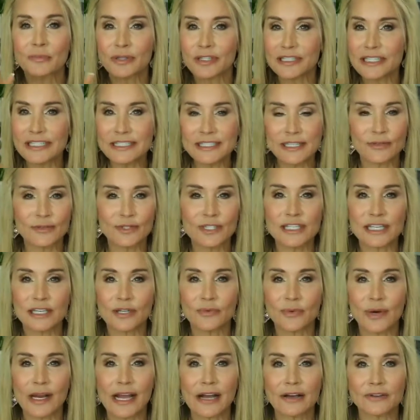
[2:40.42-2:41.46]
please don't stick
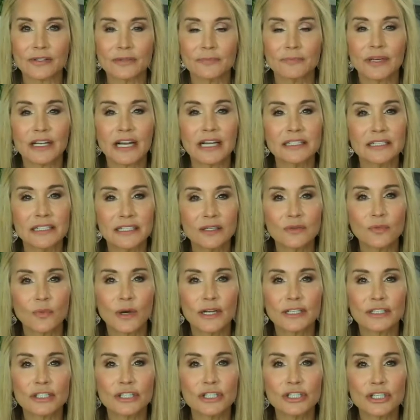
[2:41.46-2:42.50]
around. But I did
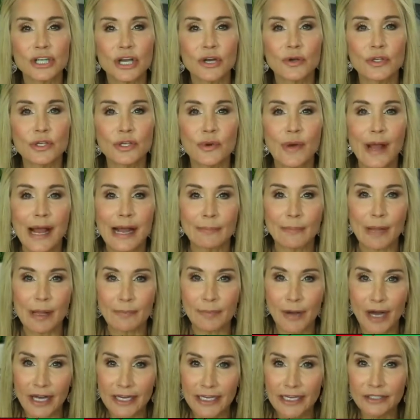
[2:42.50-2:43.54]
want to show you how my
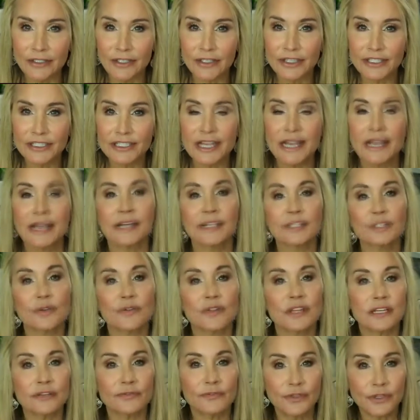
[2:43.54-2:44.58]
body looked so
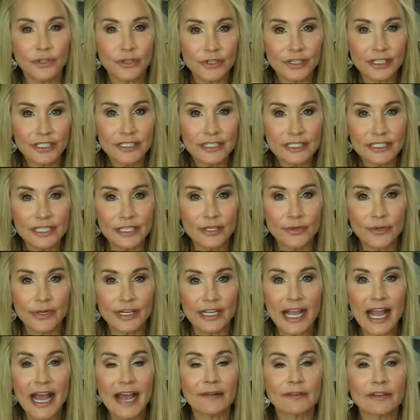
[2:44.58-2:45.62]
that if you're
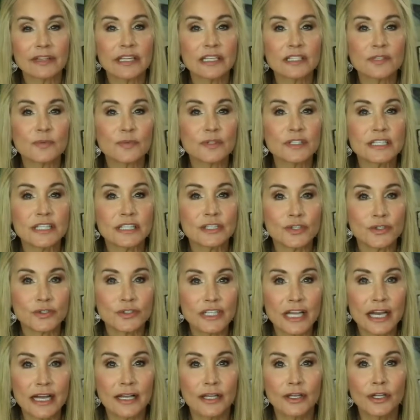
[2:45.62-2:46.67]
considering having this procedure
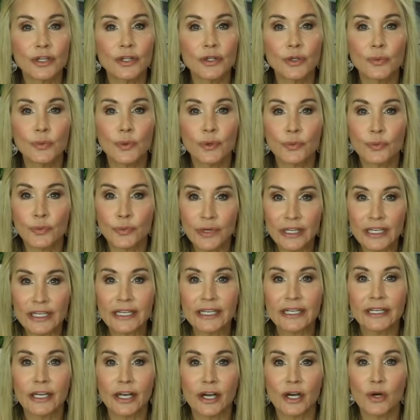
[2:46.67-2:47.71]
done, you will
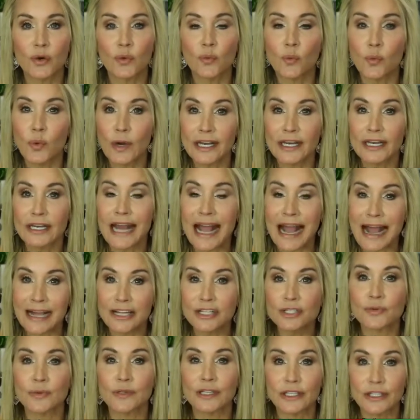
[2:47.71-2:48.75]
really know what it
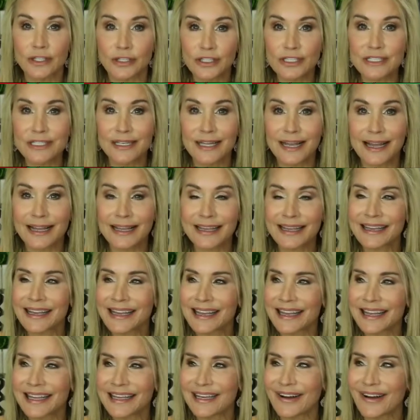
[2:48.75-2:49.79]
actually looks like
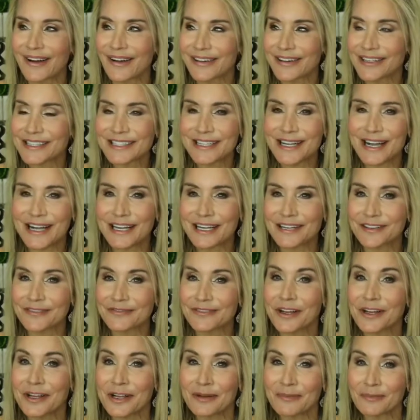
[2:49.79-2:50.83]
in all its kind
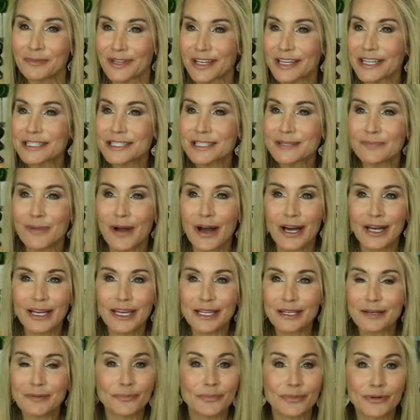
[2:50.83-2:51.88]
of
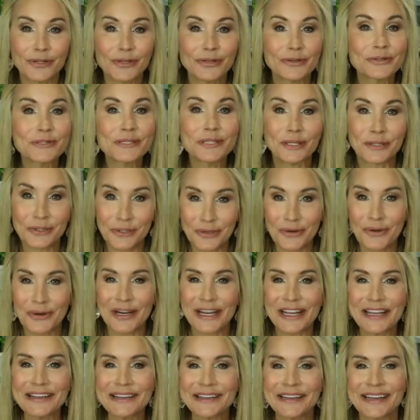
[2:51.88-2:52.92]
blood-spotted, bruised
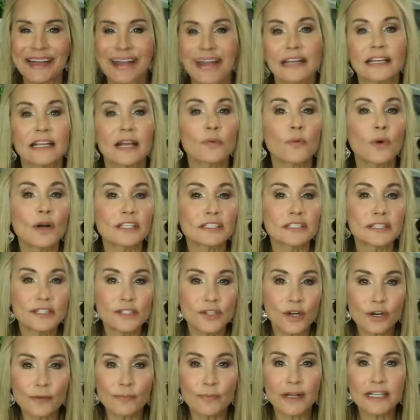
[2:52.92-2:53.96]
glory. And I want to
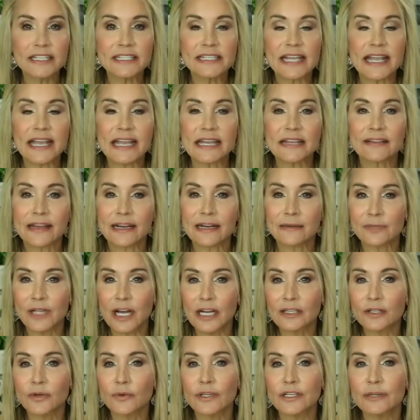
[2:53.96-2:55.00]
start by saying that I'm
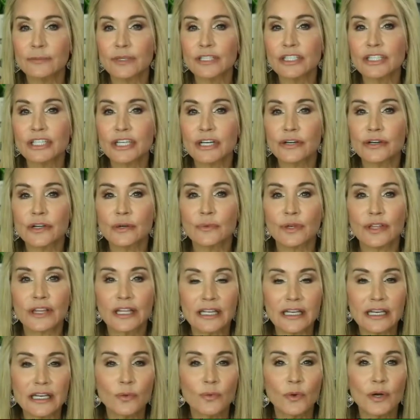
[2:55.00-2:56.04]
not going to be sharing with
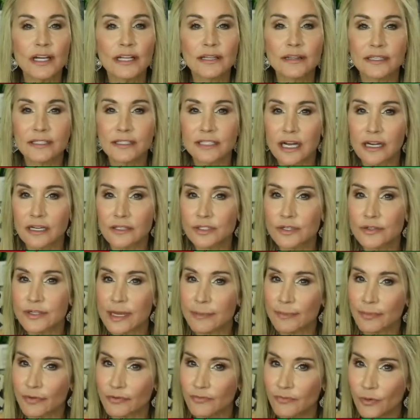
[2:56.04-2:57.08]
anyone the doctor
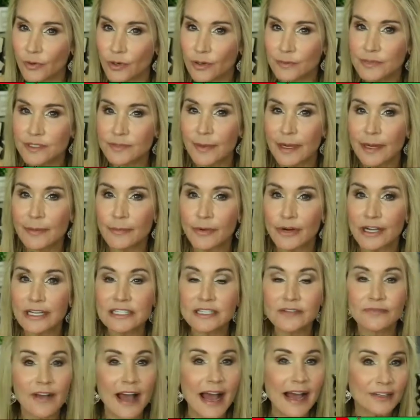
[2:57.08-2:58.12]
that performed my
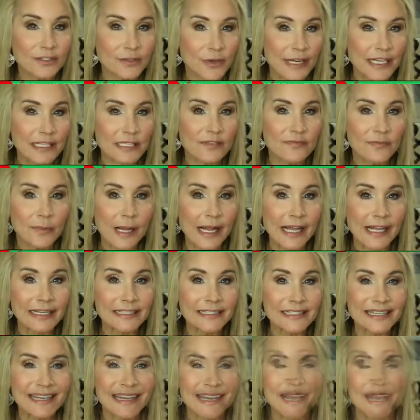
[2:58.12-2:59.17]
breast fat
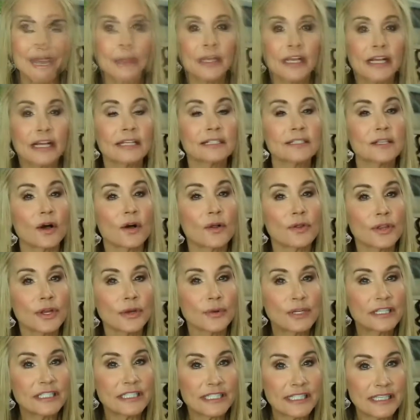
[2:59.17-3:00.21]
transplant, because
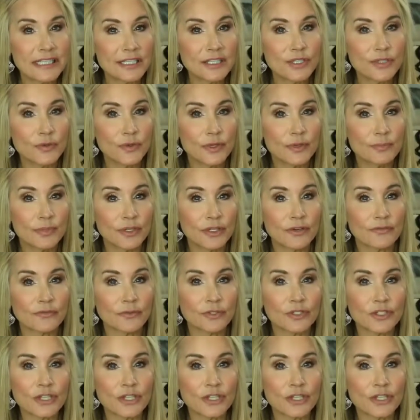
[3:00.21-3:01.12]
although he did do a beautiful